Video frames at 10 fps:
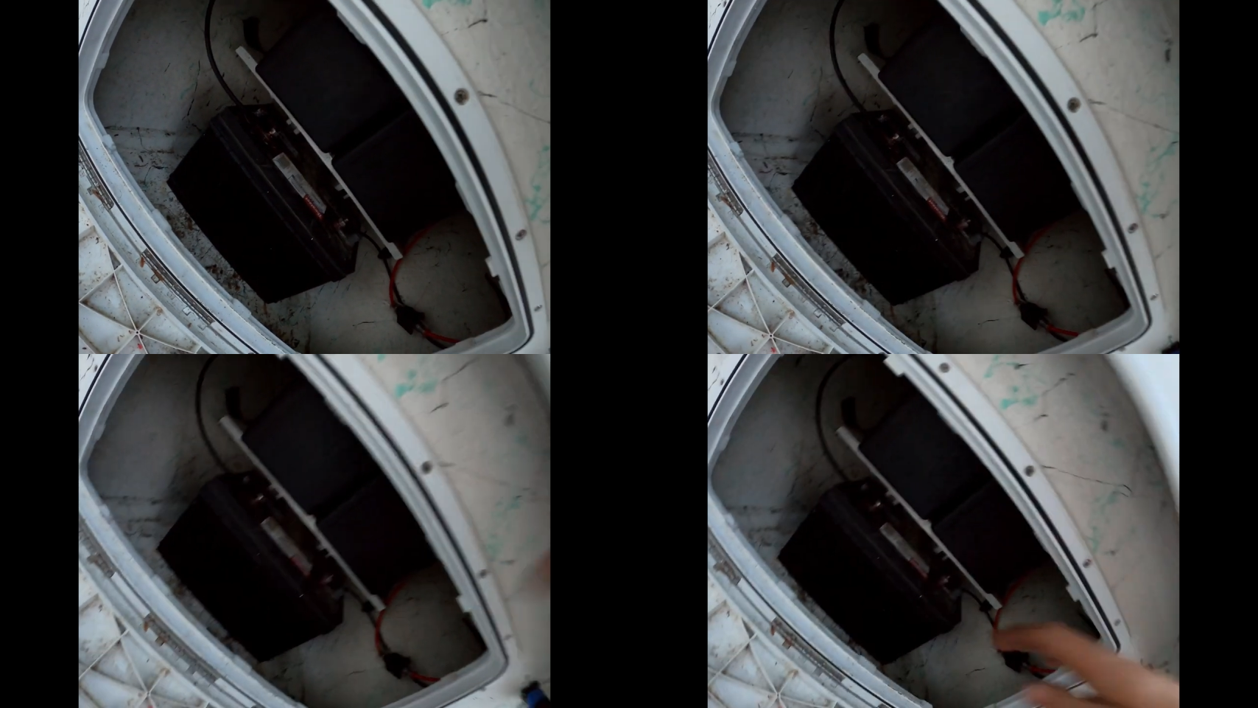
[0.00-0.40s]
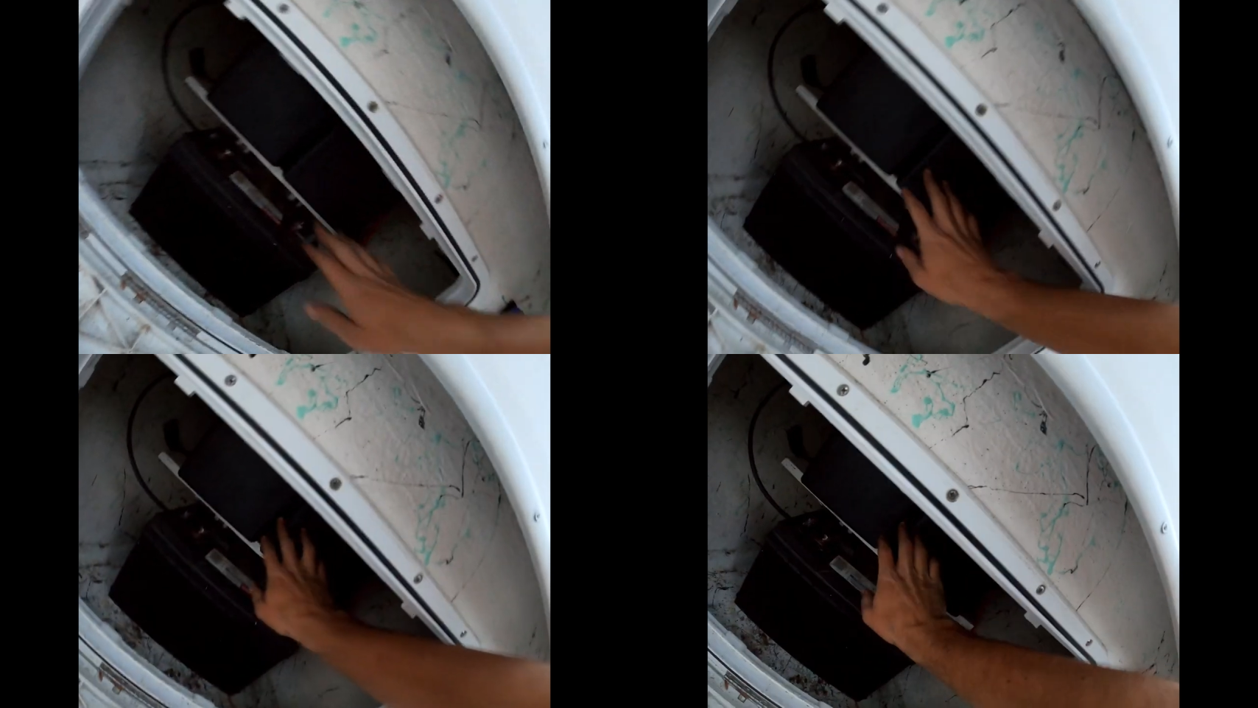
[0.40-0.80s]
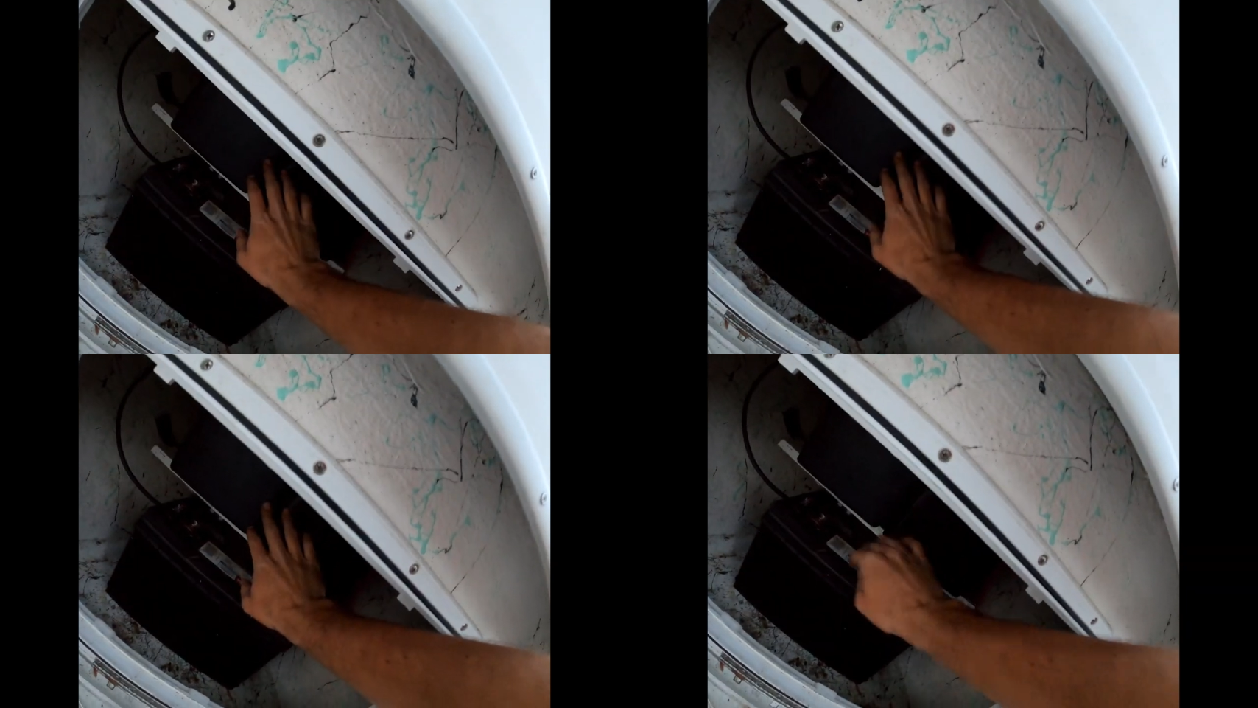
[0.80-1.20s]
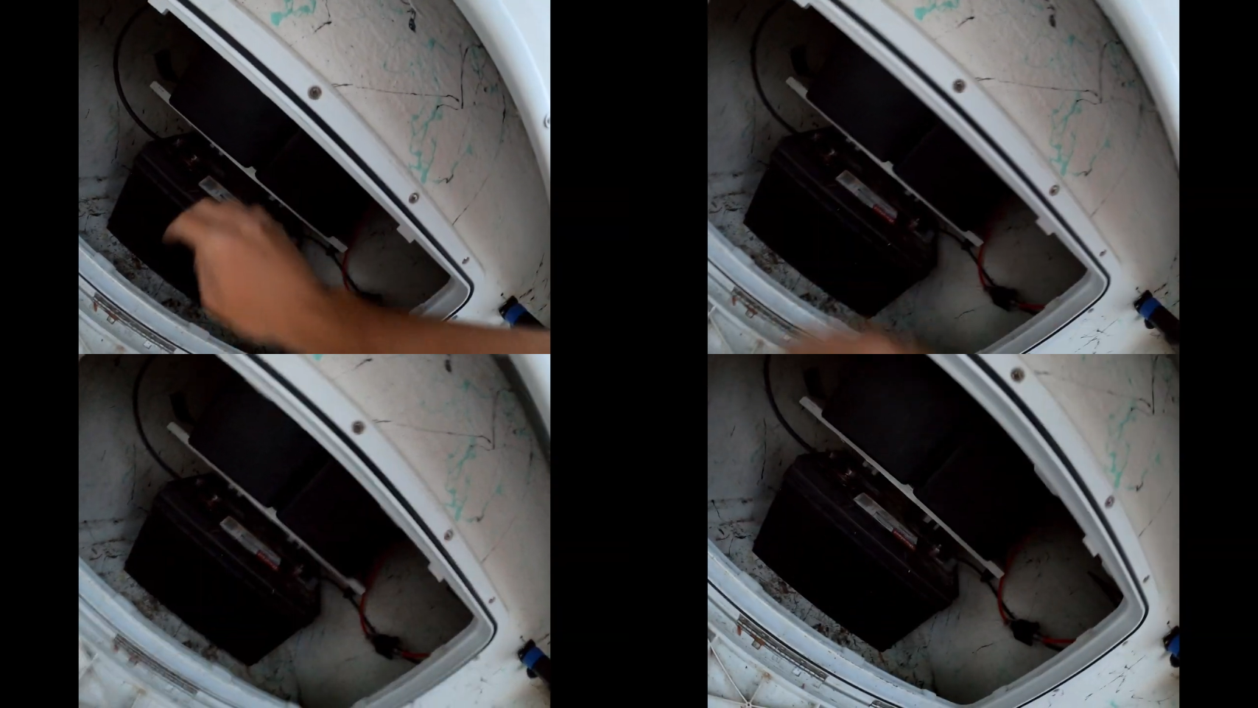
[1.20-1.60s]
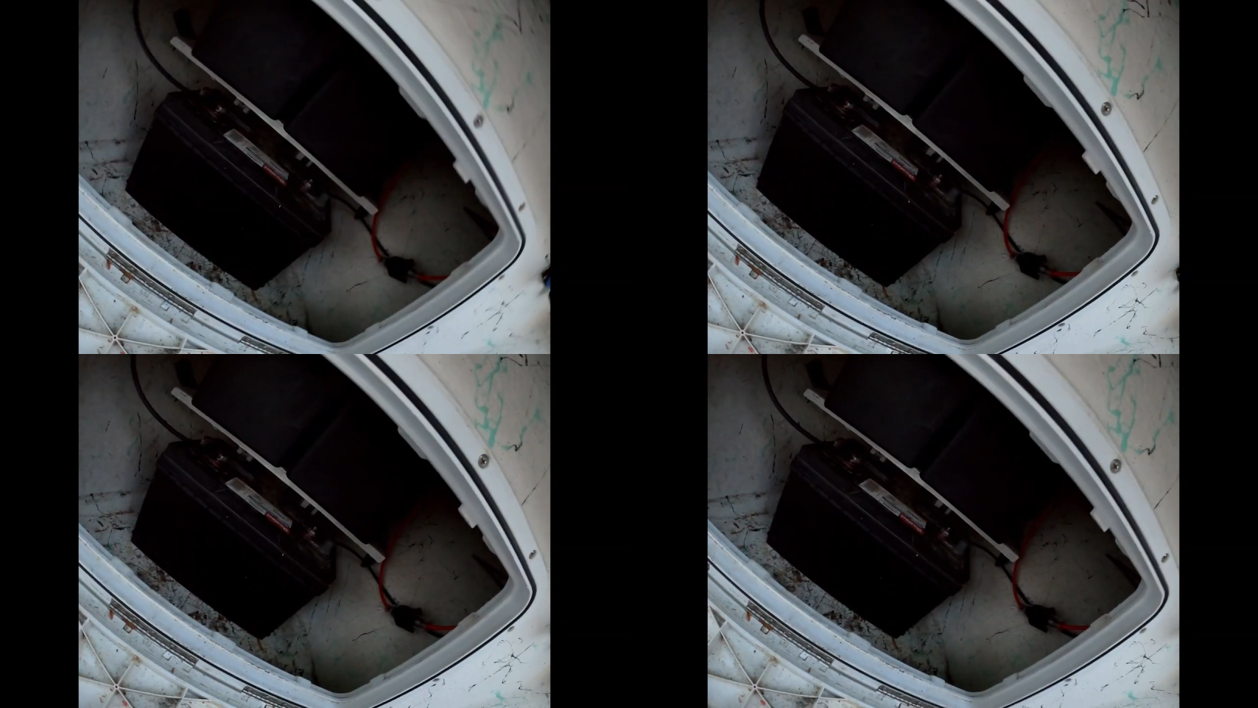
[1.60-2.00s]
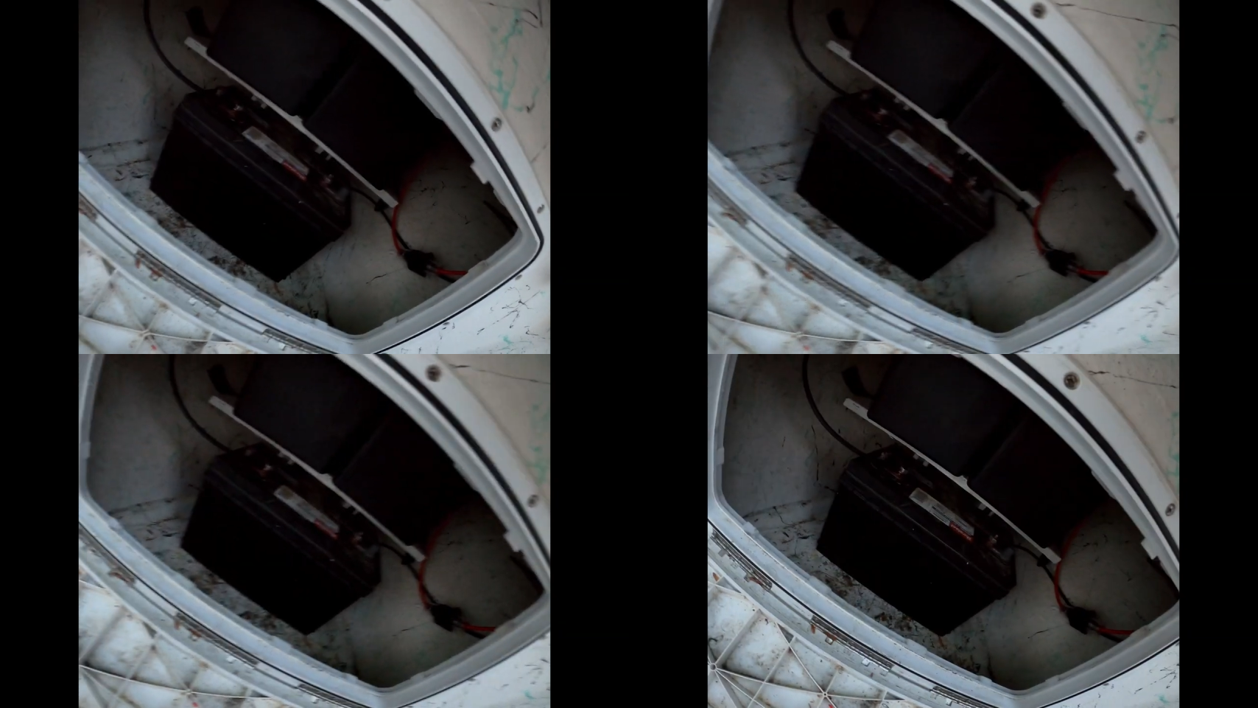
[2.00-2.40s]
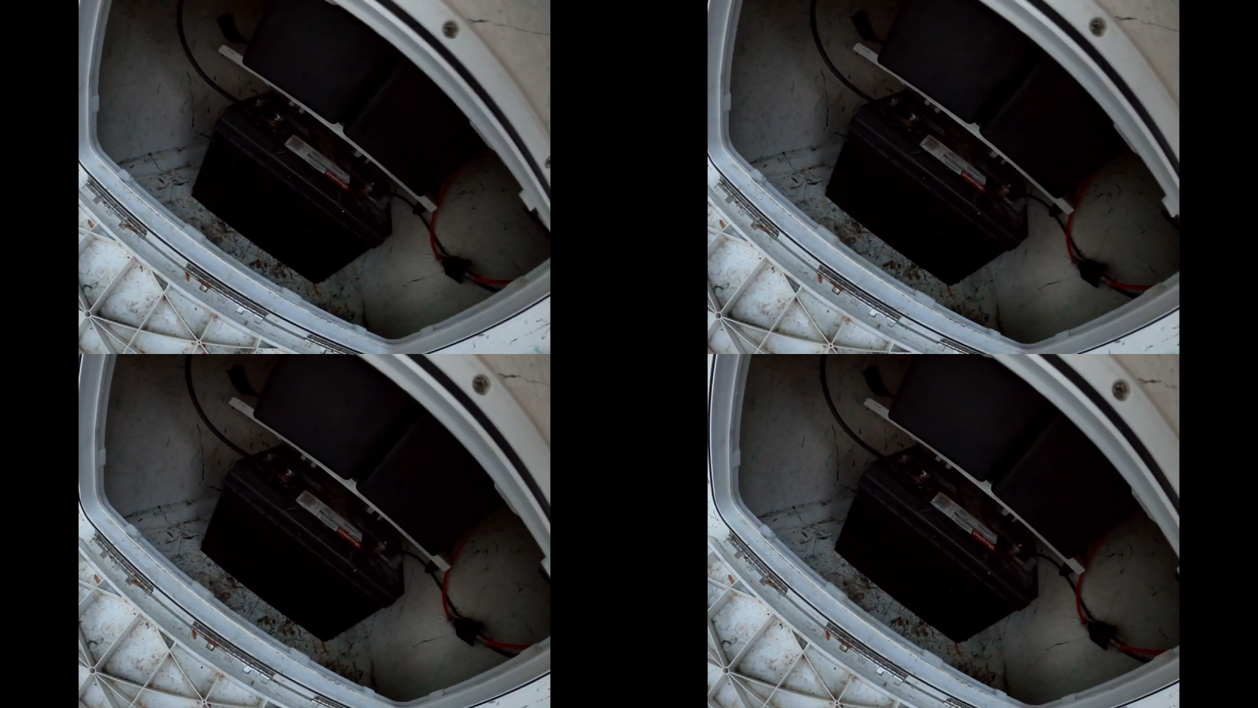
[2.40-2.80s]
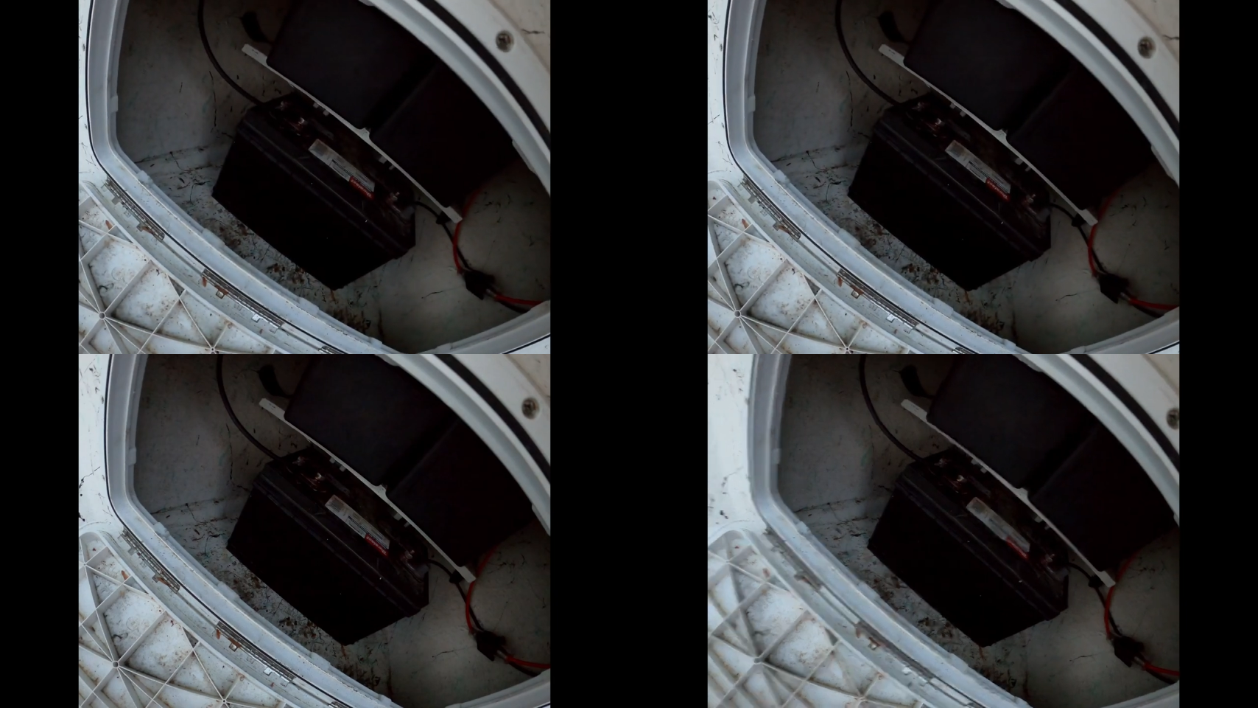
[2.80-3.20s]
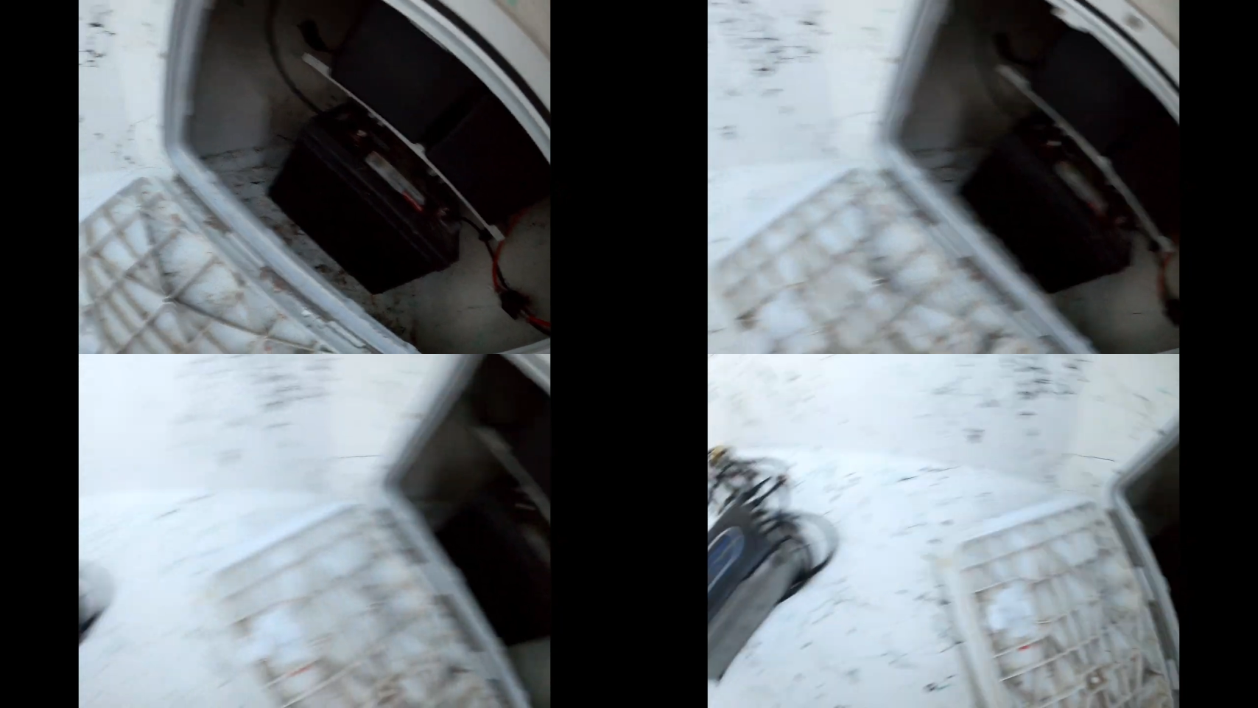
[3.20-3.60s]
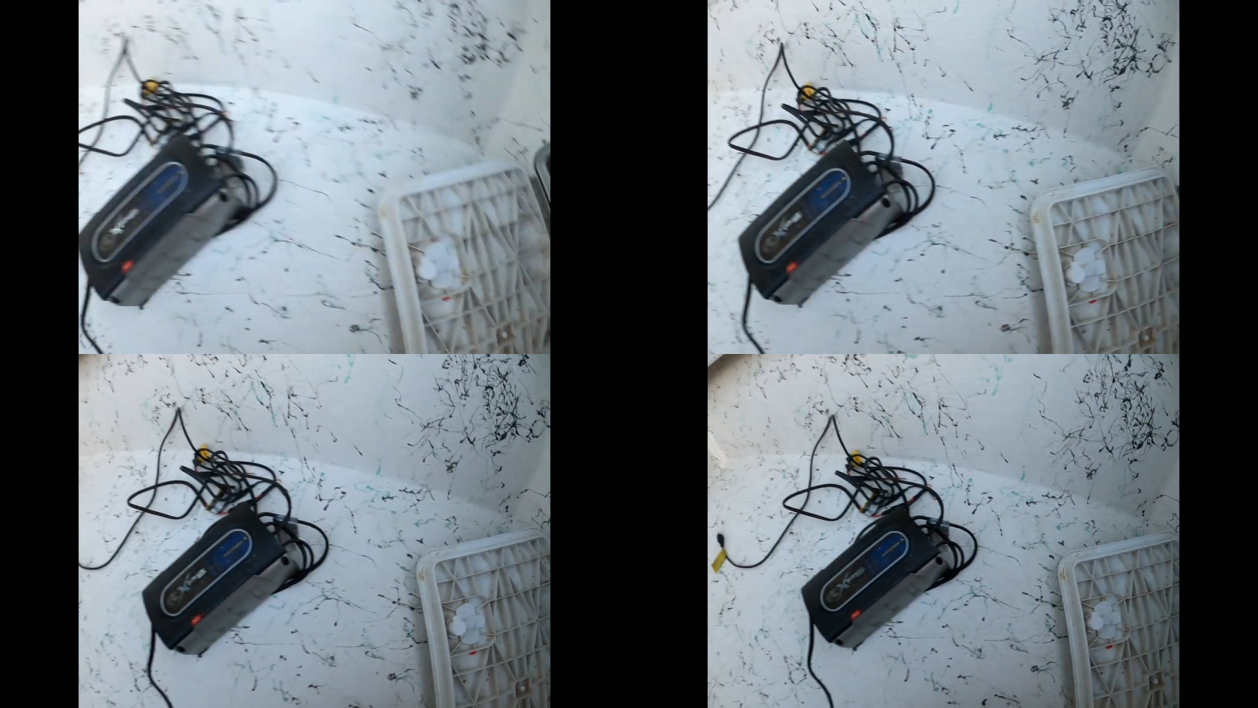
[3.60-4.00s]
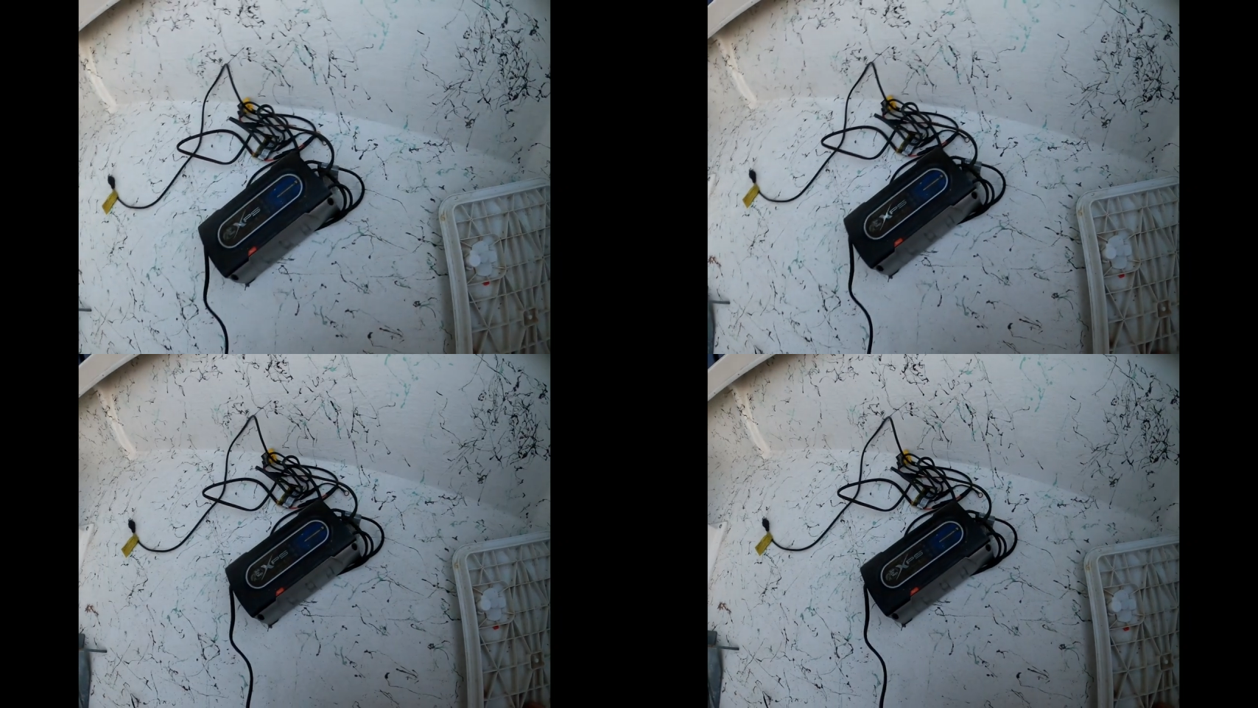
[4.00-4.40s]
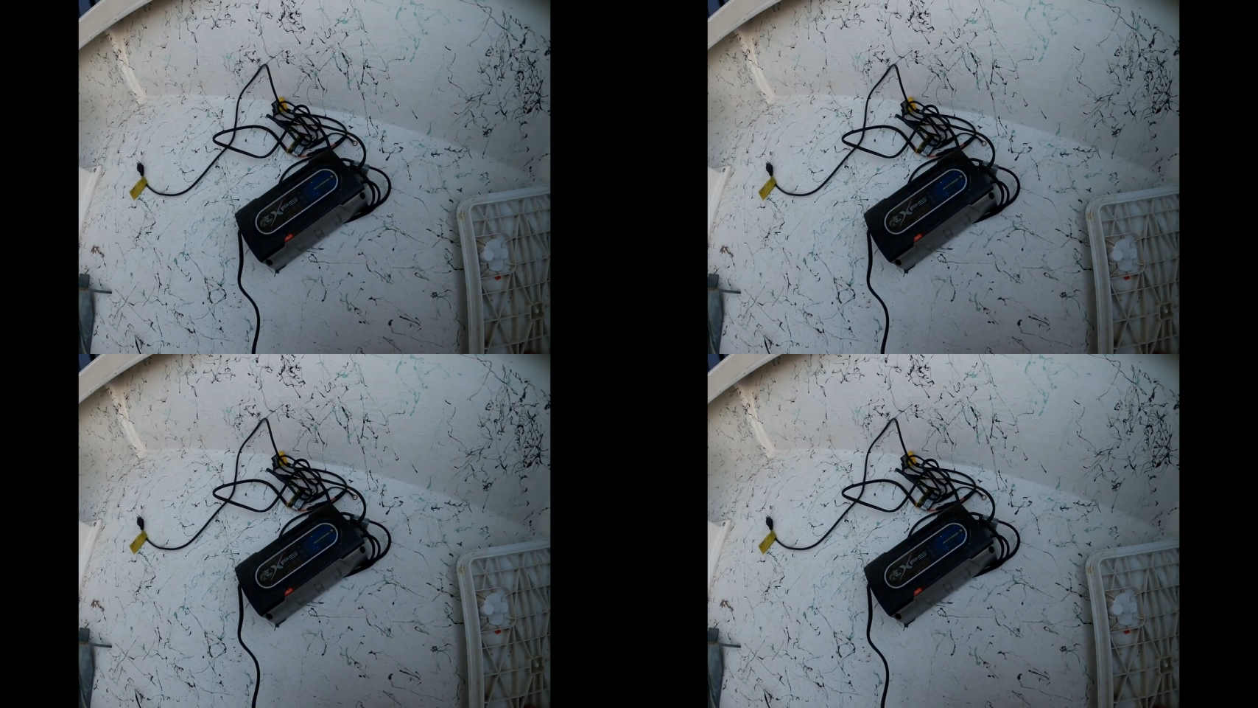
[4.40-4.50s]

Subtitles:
No face is visible, so there are no lips to read.